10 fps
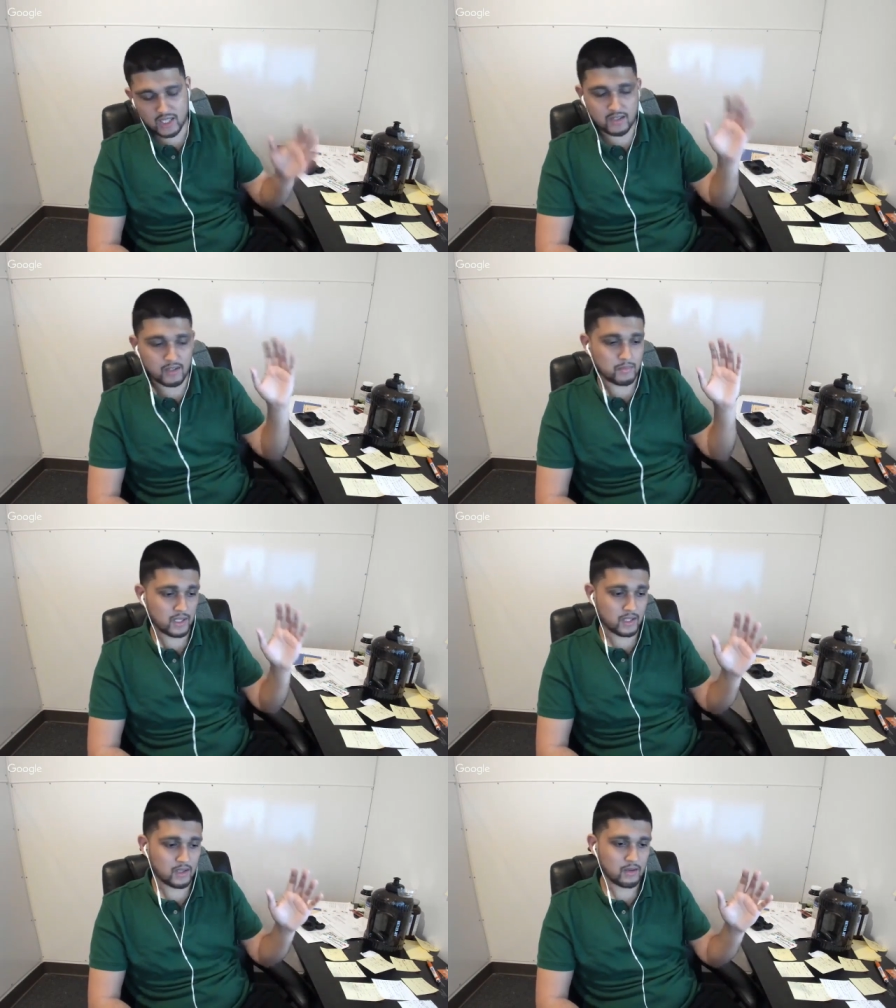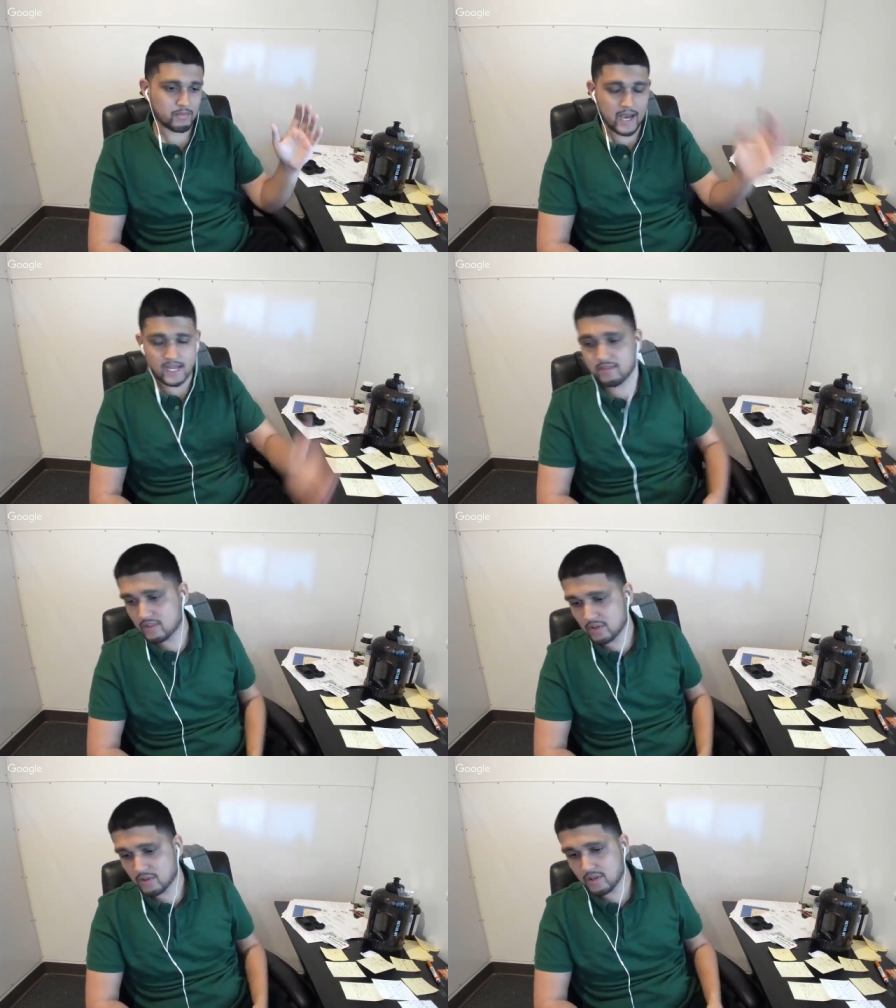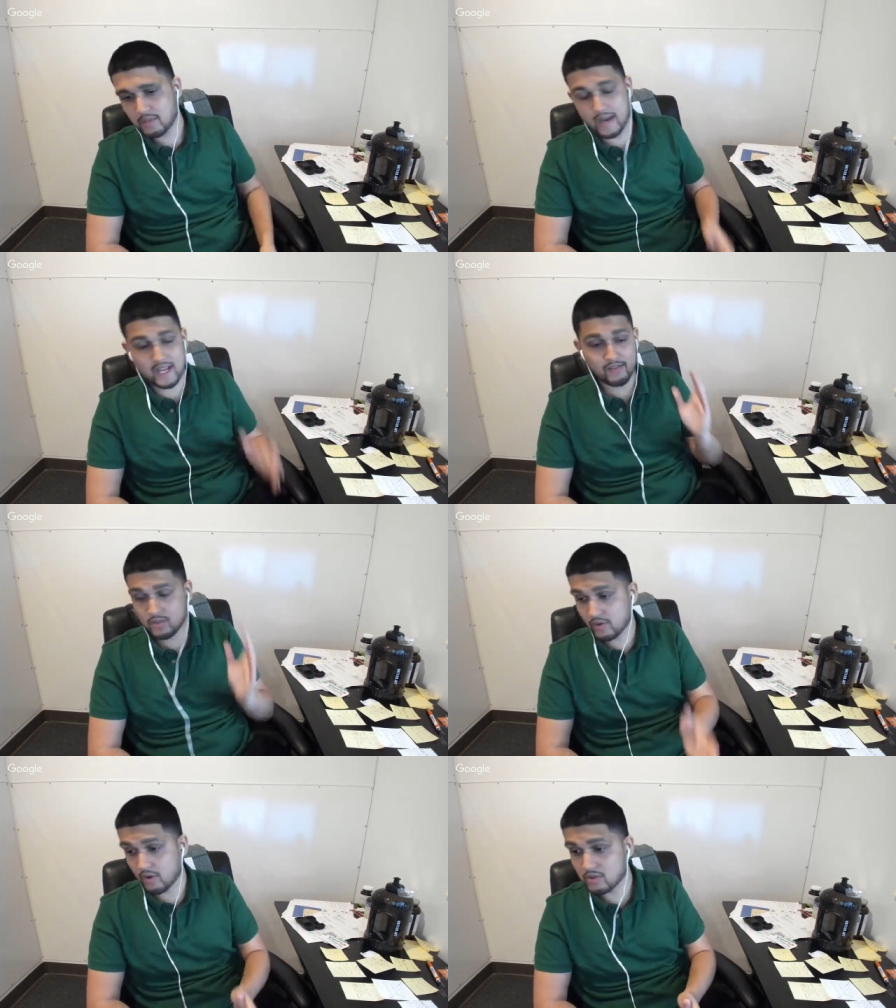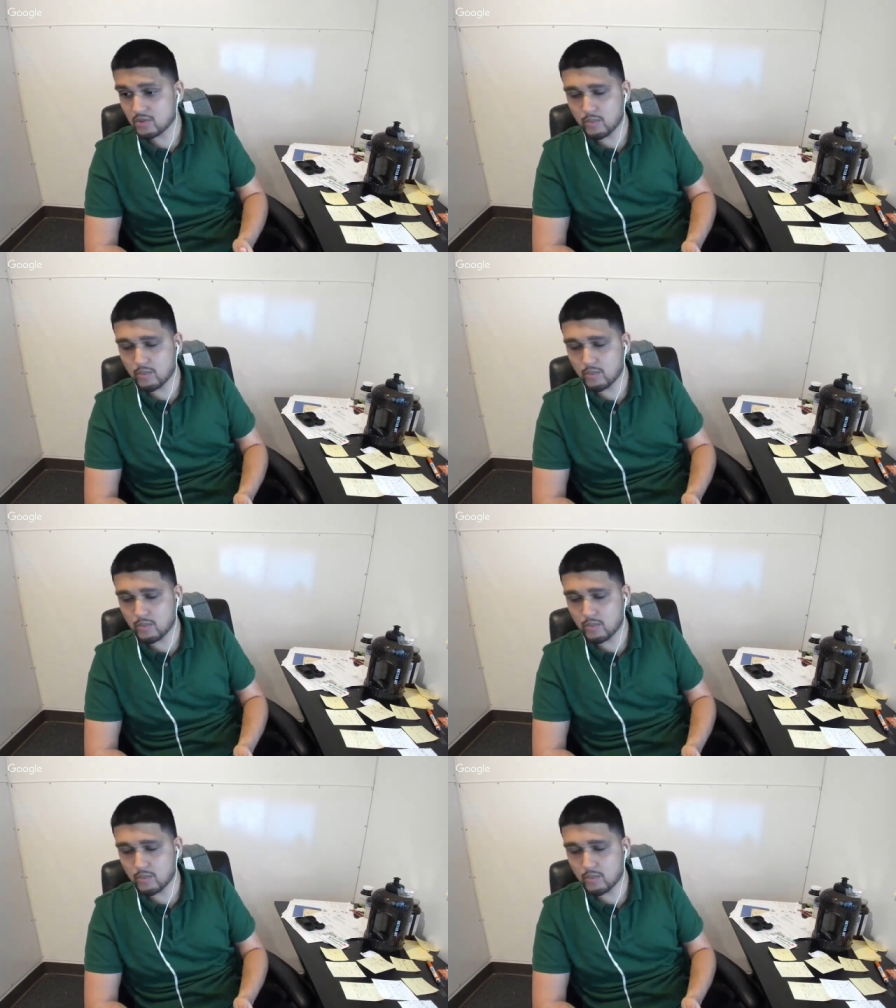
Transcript: It could be bad inventory. Bad inventory hurts